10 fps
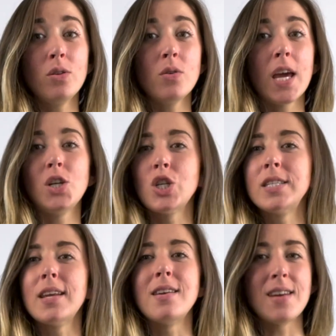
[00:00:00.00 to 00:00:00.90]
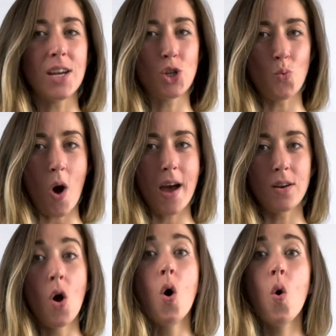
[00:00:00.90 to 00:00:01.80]
locations nationwide,
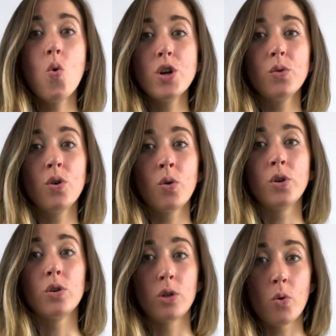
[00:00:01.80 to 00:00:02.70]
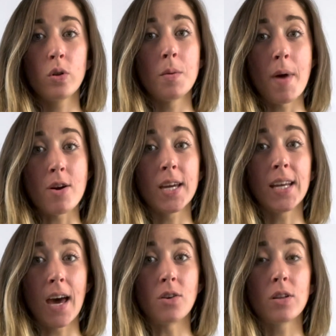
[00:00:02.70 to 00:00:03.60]
or you can go to your local American
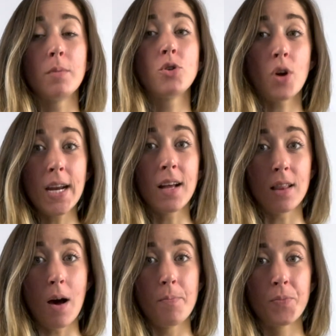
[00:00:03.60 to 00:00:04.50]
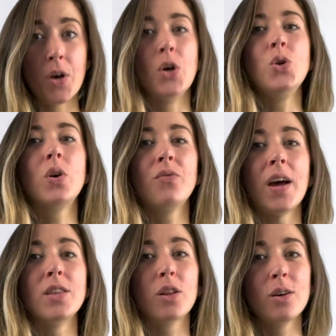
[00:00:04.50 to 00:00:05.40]
Kennel Club training club. You can
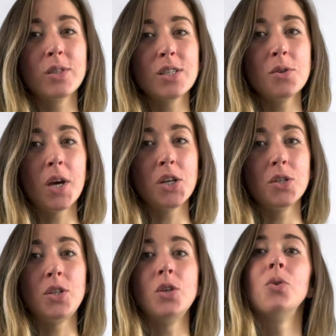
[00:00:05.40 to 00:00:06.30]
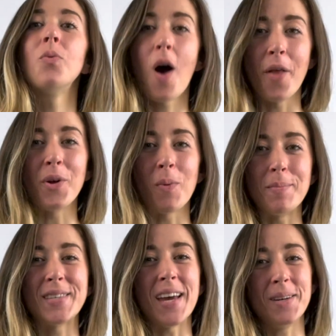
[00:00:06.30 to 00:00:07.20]
find the closest location to you on their
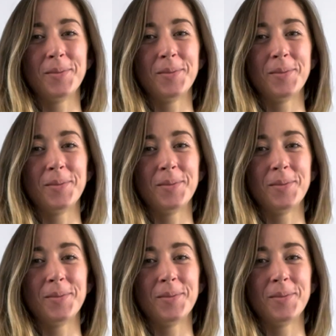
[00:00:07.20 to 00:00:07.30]
website.